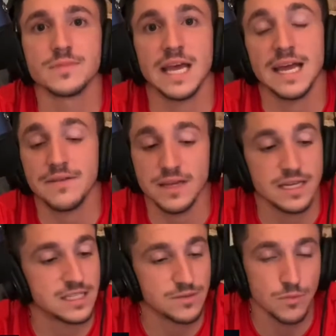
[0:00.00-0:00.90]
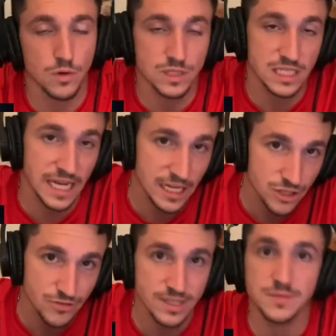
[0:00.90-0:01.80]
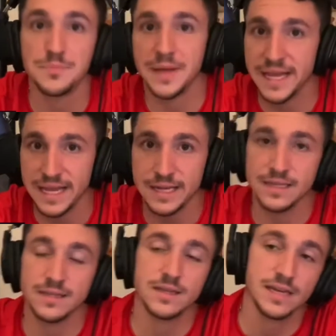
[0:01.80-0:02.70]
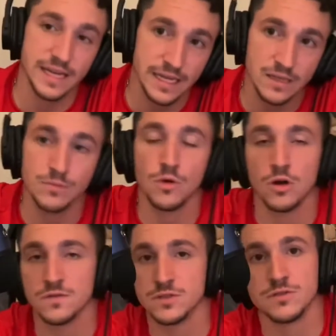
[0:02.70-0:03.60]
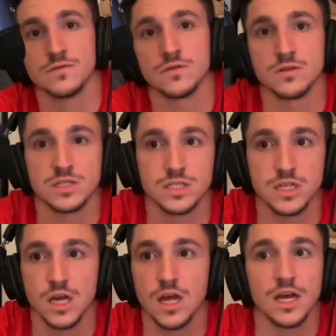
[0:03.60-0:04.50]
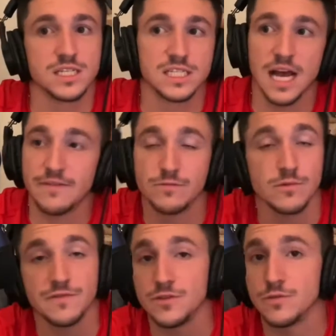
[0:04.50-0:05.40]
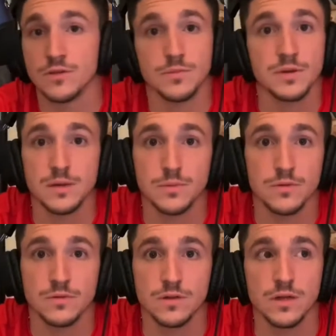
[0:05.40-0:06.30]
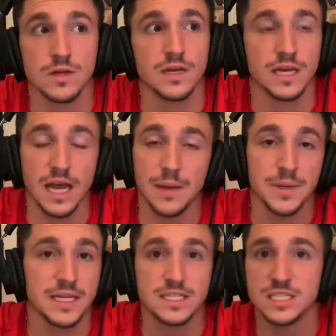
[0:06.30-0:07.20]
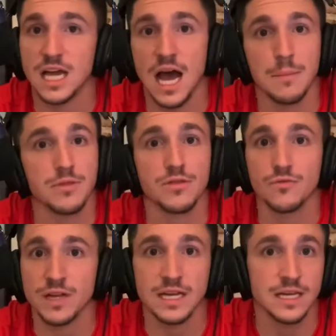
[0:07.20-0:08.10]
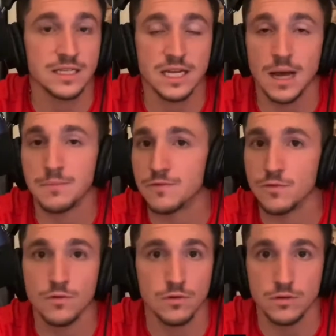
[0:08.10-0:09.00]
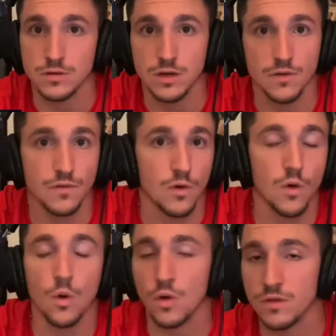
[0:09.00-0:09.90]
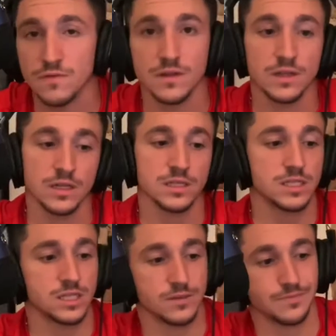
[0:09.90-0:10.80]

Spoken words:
He's the most dangerous being in the Marvel Universe, aside from a few other people. I mean, he's top 3, top 4 of all the villains.